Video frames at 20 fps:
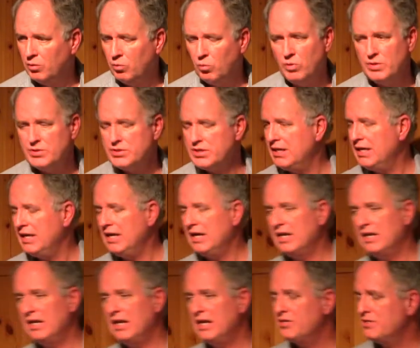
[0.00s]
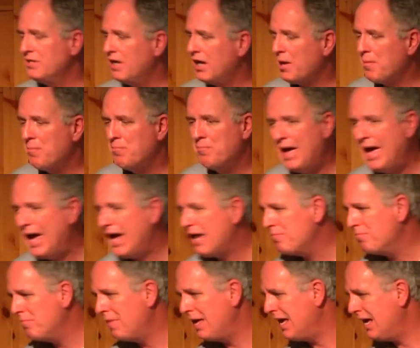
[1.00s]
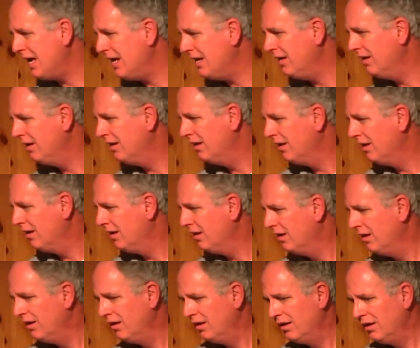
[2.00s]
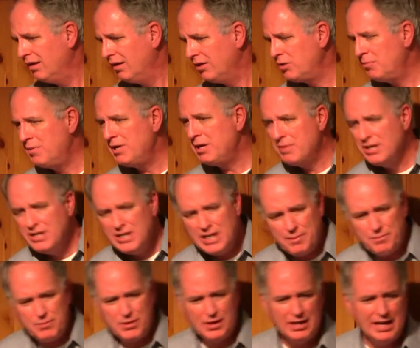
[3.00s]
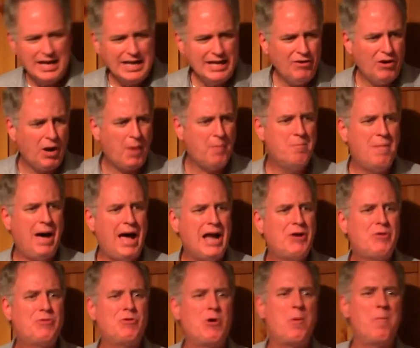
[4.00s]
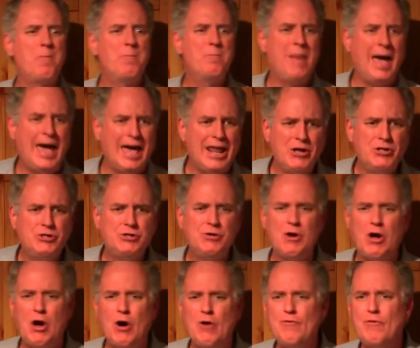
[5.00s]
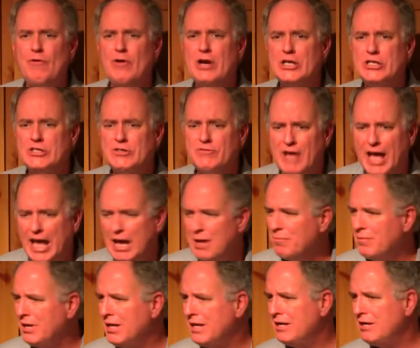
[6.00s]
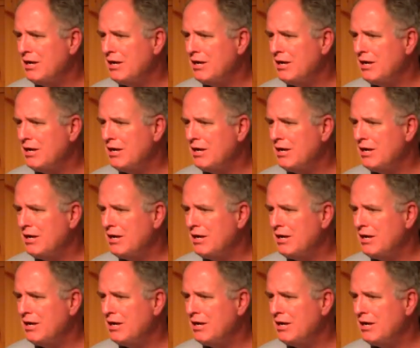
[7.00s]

Once again, he's not a madman to be a manipulator, a micromanager over his family?